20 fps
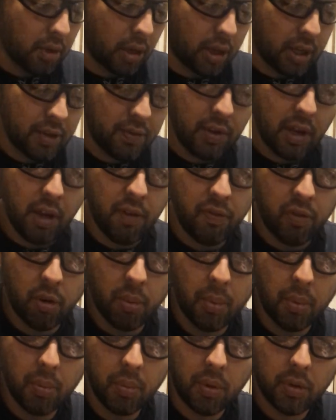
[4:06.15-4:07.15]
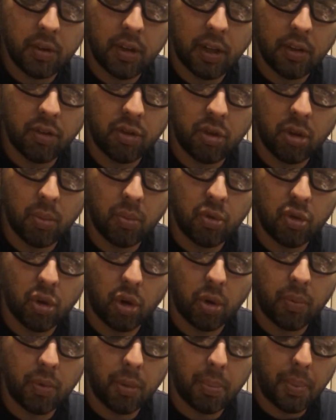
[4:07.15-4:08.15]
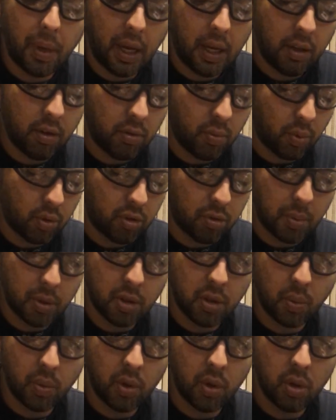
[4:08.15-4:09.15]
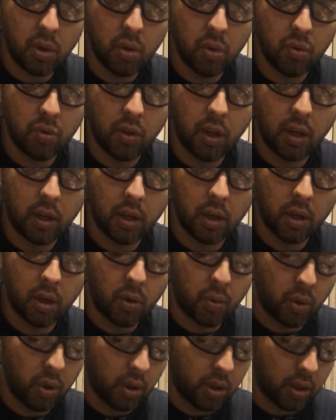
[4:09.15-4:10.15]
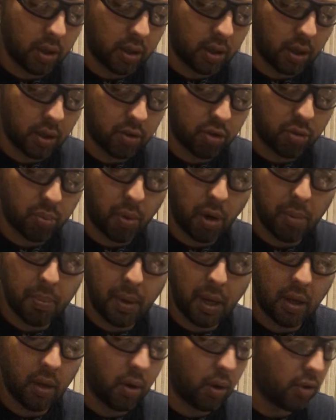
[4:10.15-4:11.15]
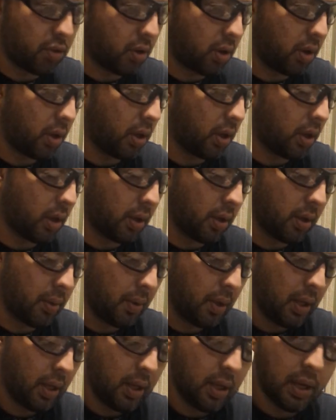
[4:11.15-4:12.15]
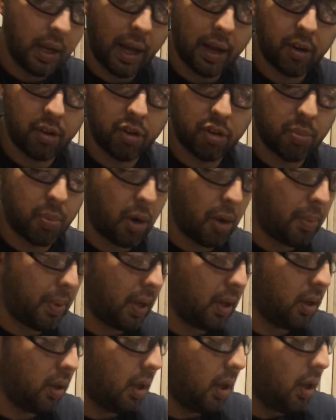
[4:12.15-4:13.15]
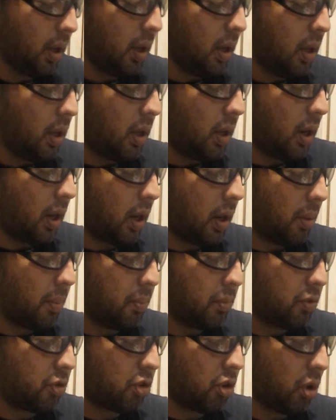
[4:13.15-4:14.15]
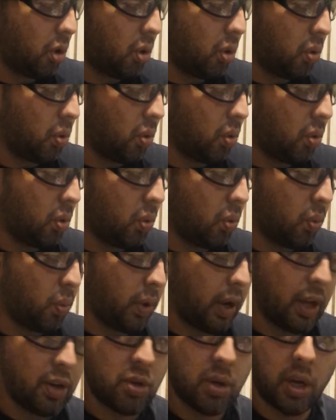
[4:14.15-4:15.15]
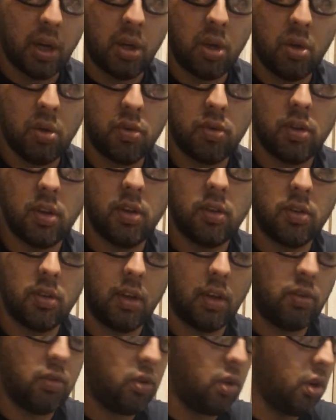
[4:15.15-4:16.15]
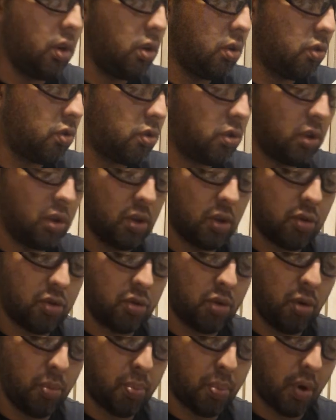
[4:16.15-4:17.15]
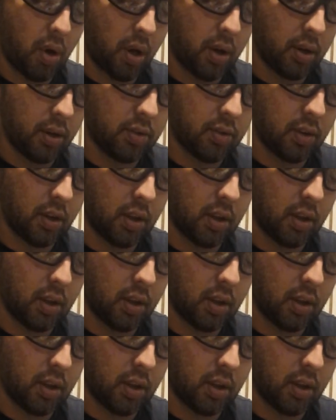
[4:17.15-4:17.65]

EVA Foam tends to absorb the paint, especially when you use like an acrylic spray paint, or sorry, lacquer spray paint. So what I try to use is you can use, there's 2 products.